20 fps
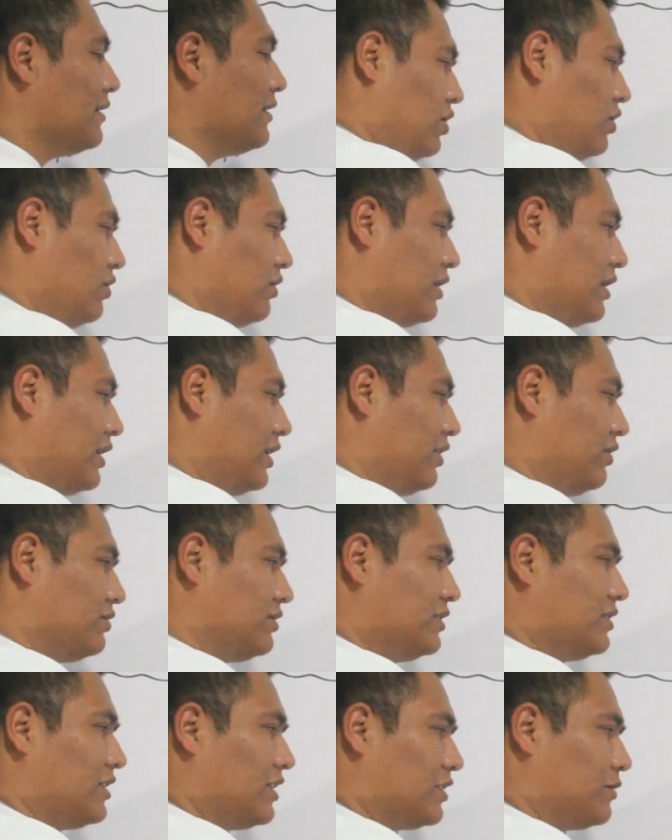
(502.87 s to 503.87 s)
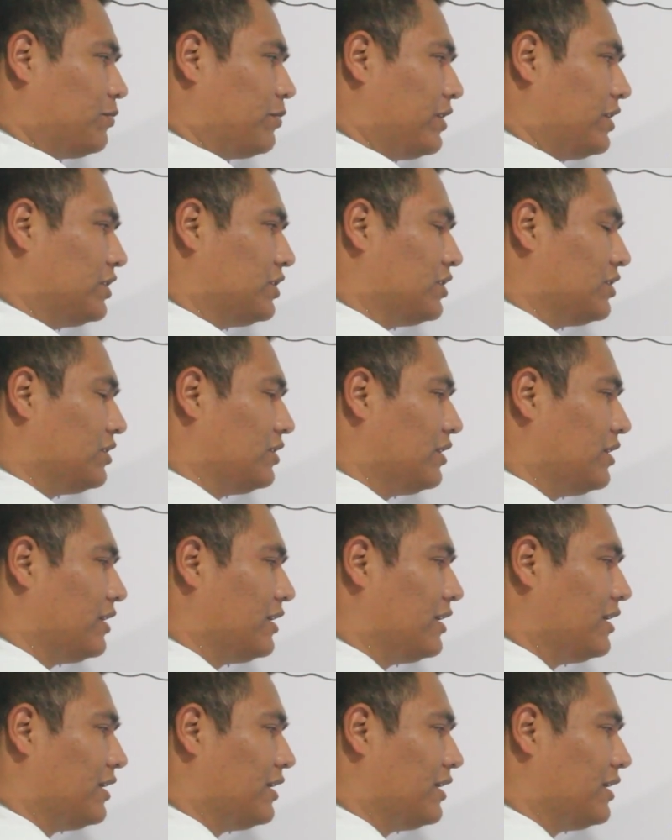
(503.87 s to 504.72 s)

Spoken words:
You can use this expression